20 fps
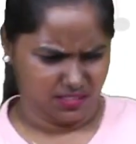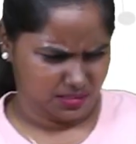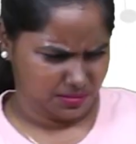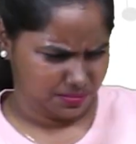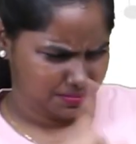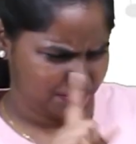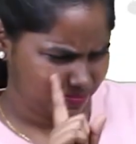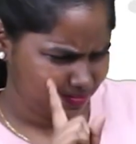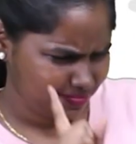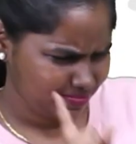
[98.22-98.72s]

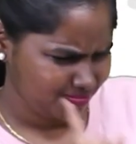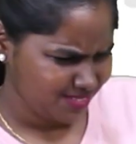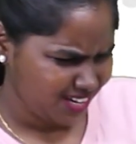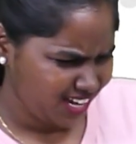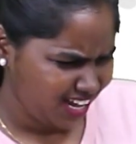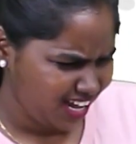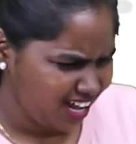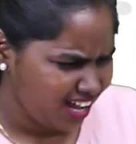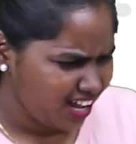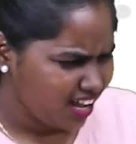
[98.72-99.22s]
But
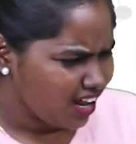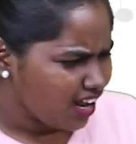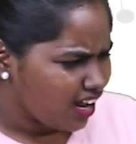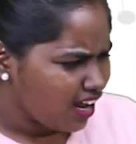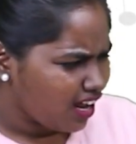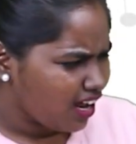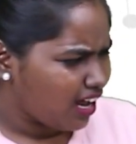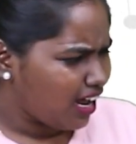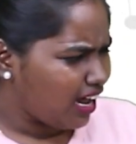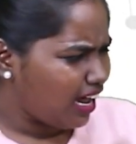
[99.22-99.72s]
Jigyasa,
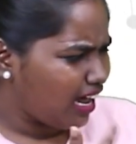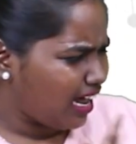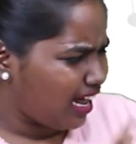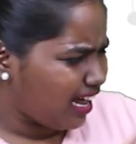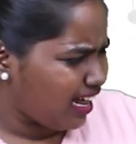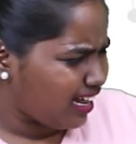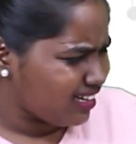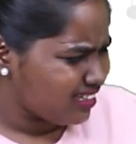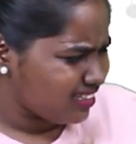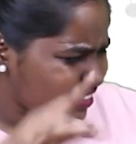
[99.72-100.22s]

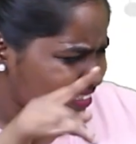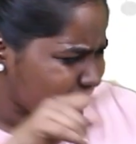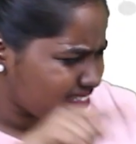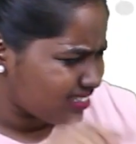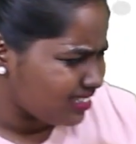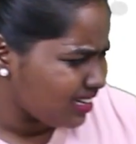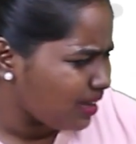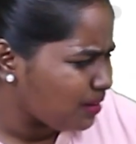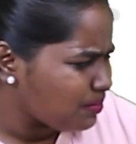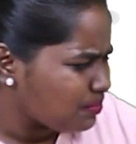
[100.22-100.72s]
have you
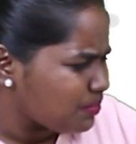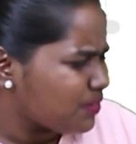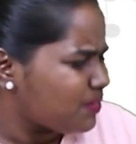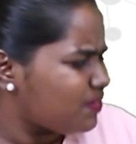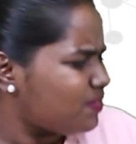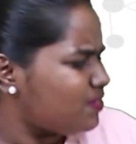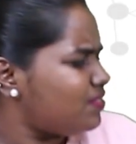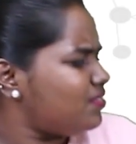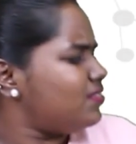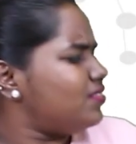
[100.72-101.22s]
ever
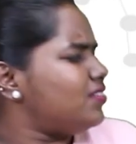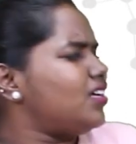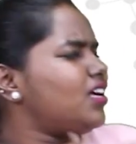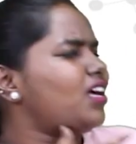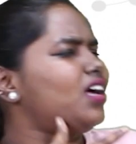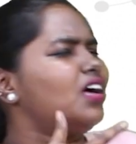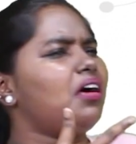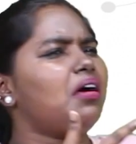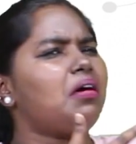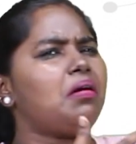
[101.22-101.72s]
wondered
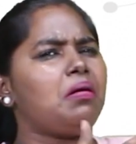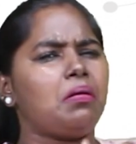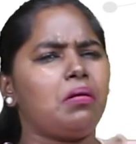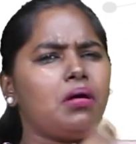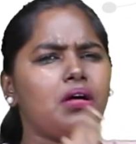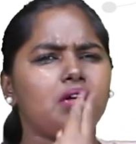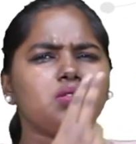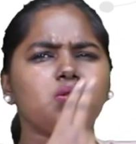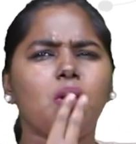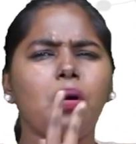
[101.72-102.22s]
why
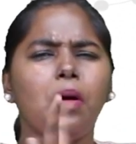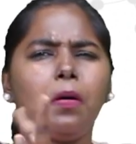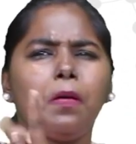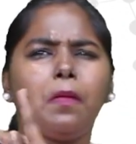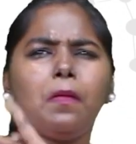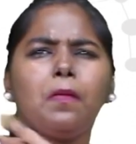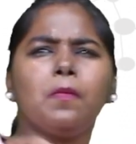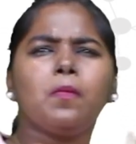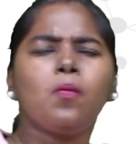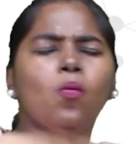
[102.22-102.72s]
we
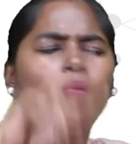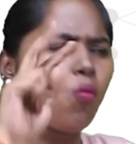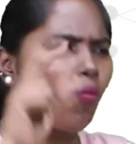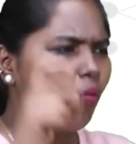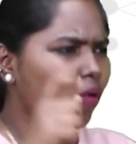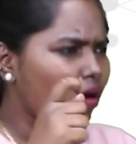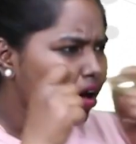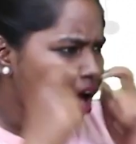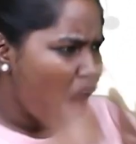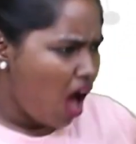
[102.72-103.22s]
like
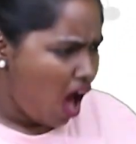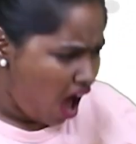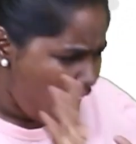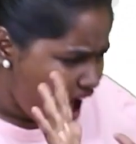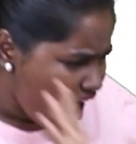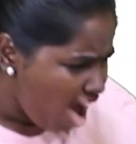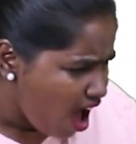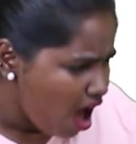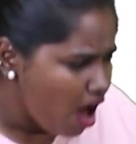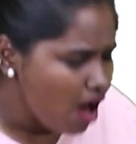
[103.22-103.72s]
chocolates
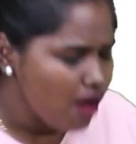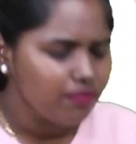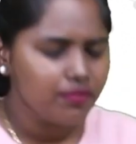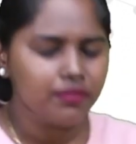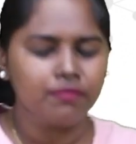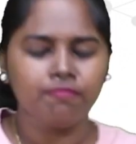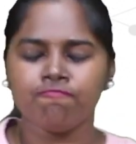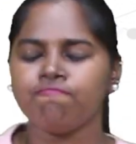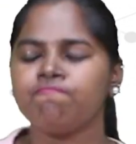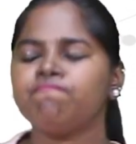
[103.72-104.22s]
so
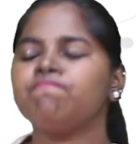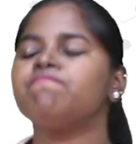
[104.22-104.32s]
much?